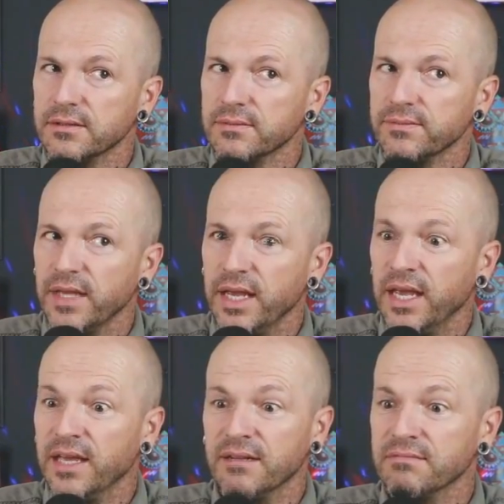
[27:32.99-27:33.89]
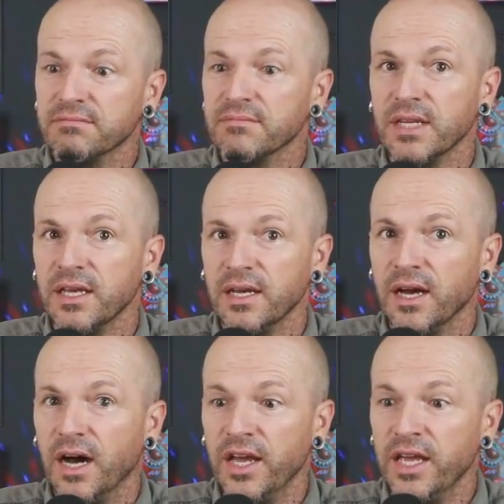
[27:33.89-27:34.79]
In
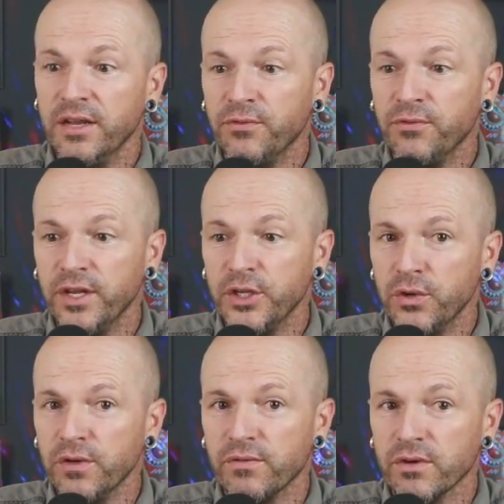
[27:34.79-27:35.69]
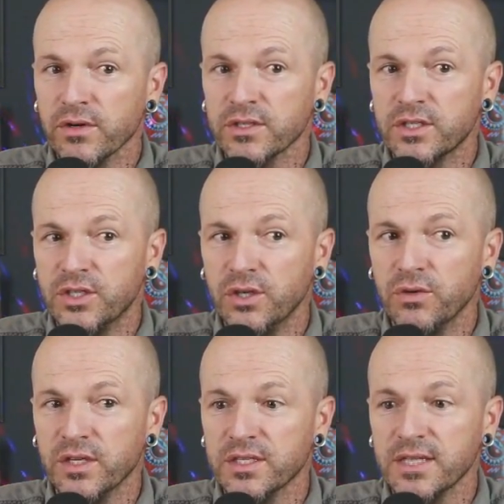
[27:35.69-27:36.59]
an infinite universe, to
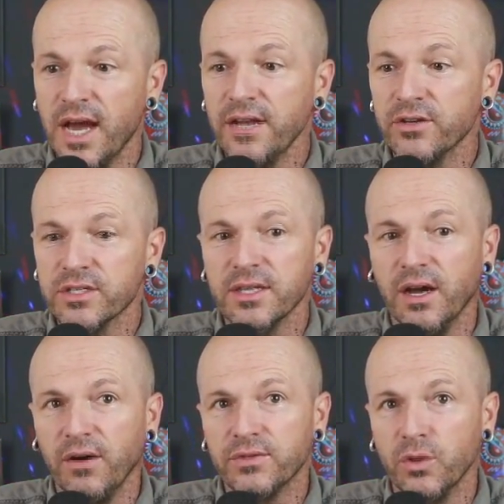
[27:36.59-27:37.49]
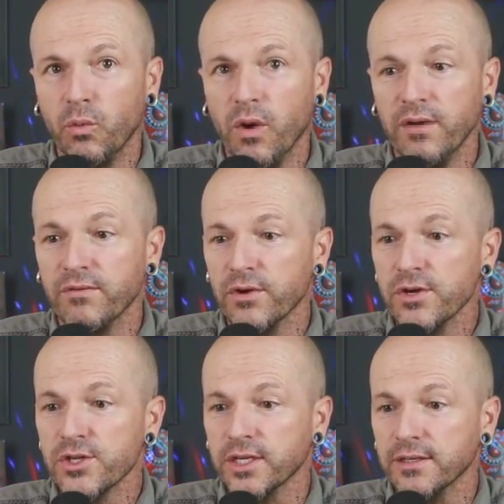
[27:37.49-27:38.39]
consign yourself to one
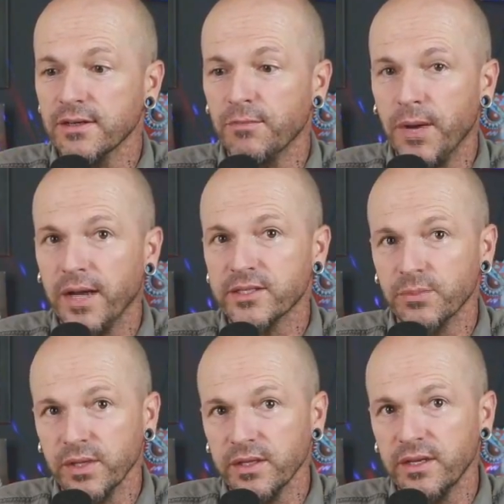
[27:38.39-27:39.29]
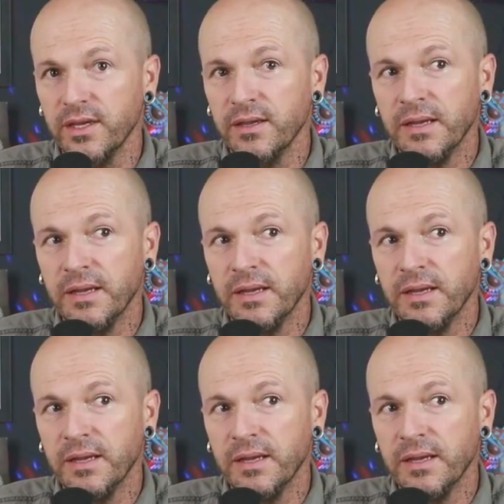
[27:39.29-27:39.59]
version of possibility